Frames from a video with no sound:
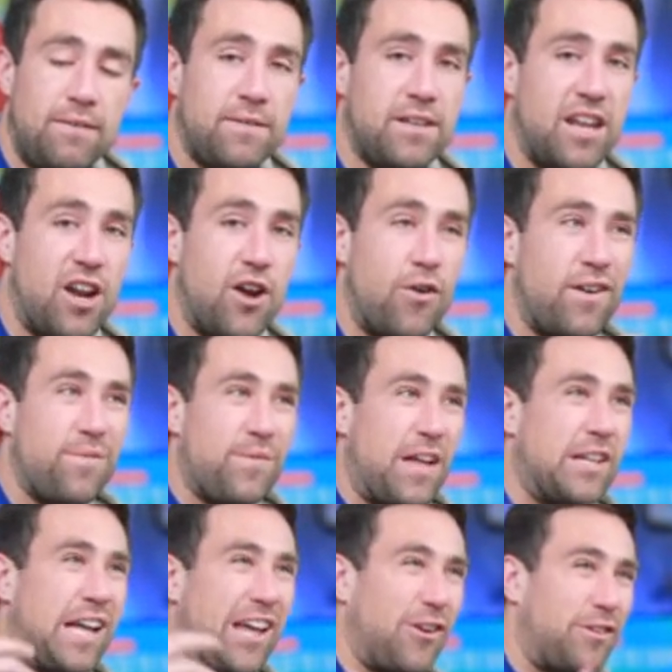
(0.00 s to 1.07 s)
you know,
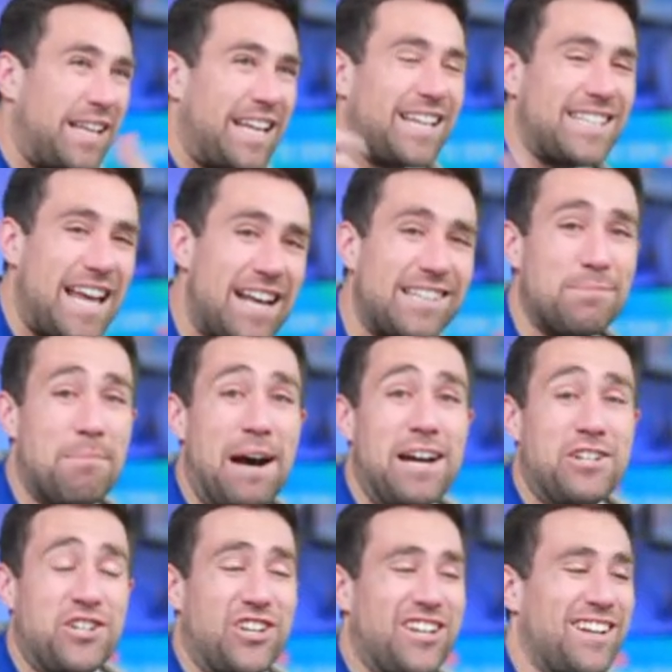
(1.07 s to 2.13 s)
I don't think it takes
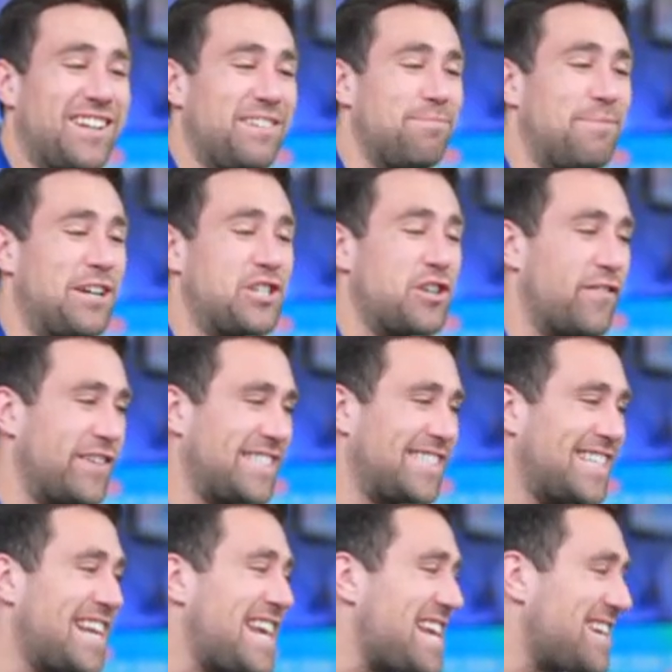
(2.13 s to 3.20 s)
much of a
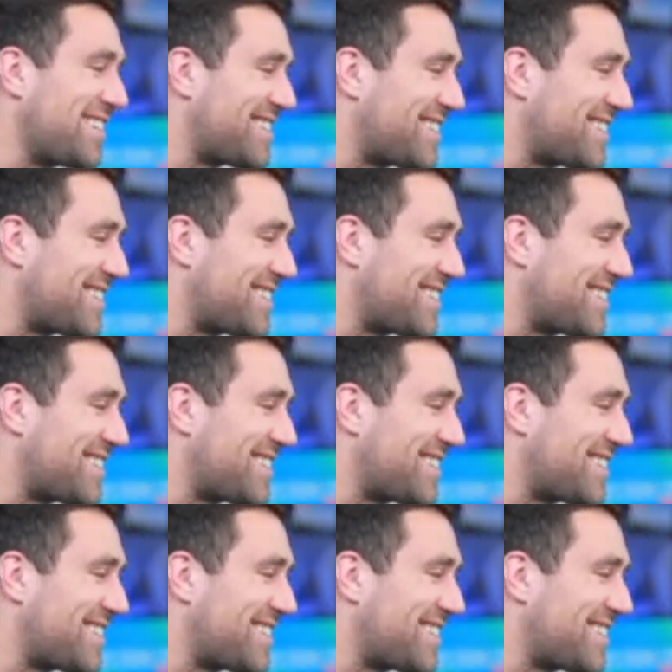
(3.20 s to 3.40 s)
sneeze